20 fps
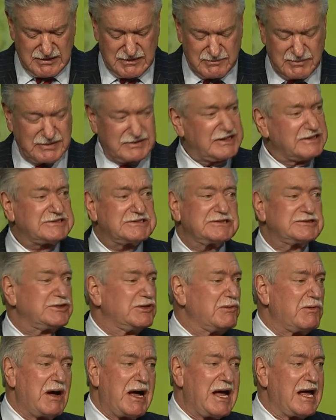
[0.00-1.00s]
But this is
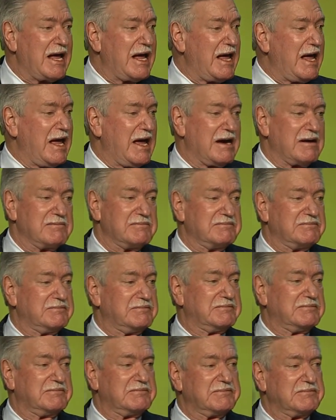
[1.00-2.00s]
who I am.
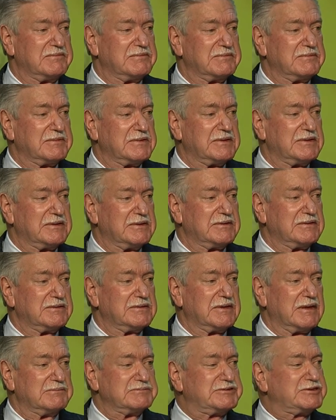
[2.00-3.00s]

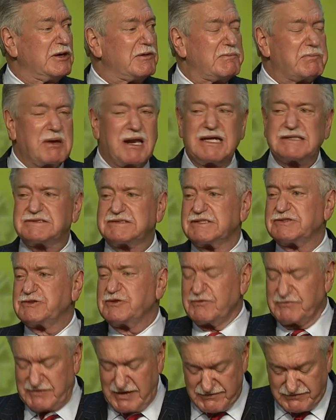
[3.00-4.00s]
I'm so blessed that
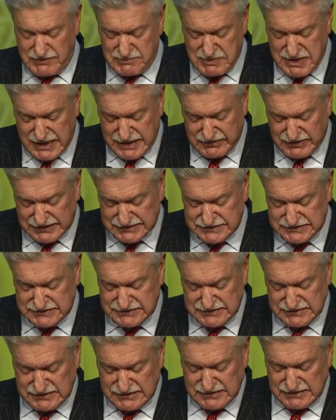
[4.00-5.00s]
you've given me this
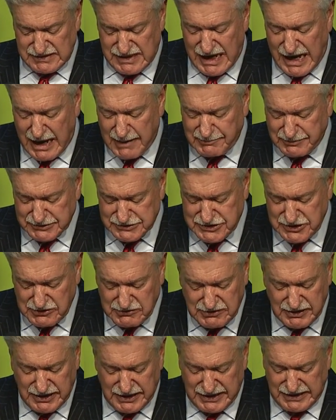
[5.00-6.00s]

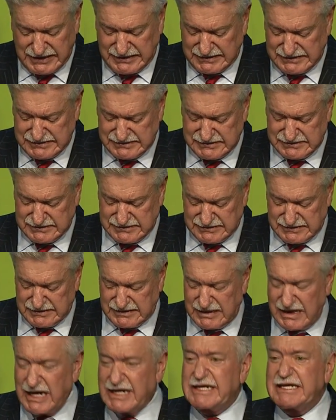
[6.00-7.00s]
opportunity
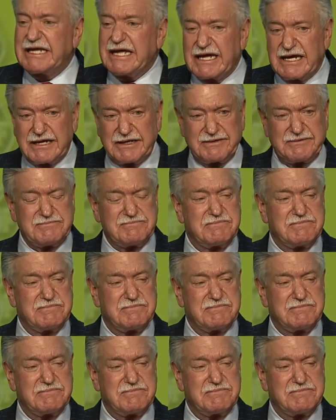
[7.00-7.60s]
again.